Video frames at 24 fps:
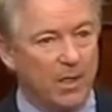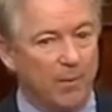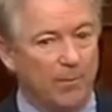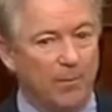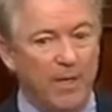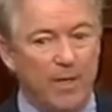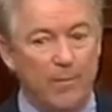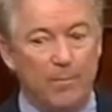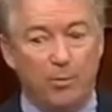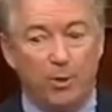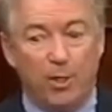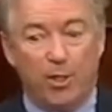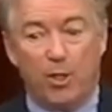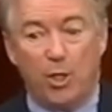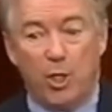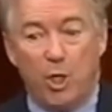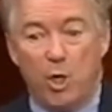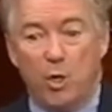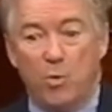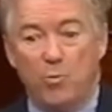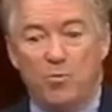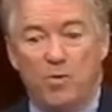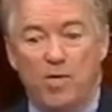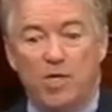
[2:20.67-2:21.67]
People at
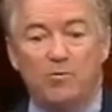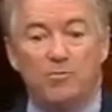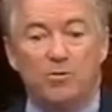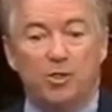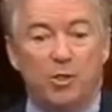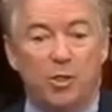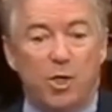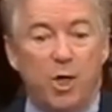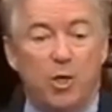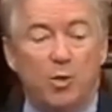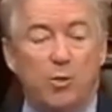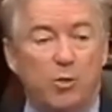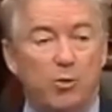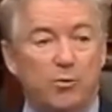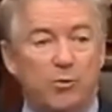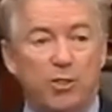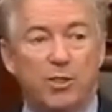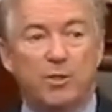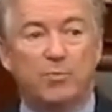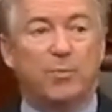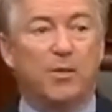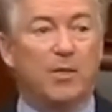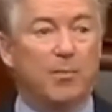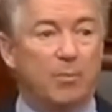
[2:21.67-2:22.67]
home need to know who
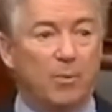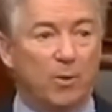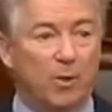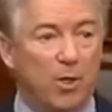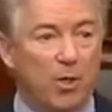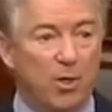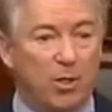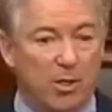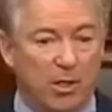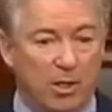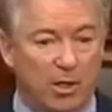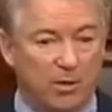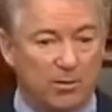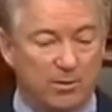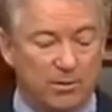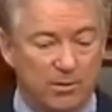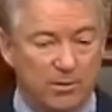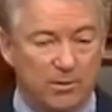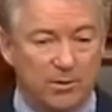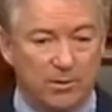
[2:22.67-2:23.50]
these people are.